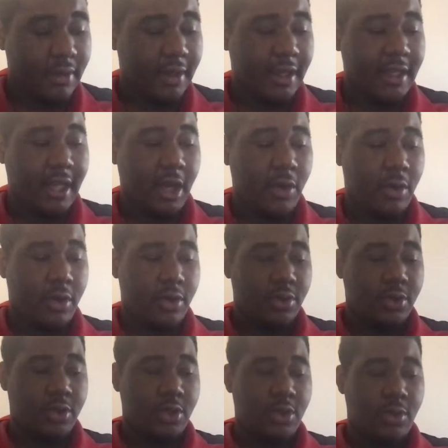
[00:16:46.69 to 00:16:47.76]
And now on
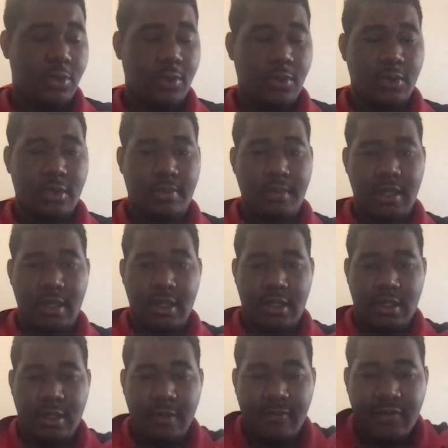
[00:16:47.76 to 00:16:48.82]
to
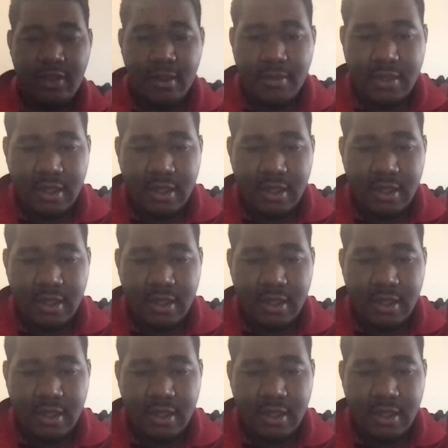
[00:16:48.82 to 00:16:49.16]
the villains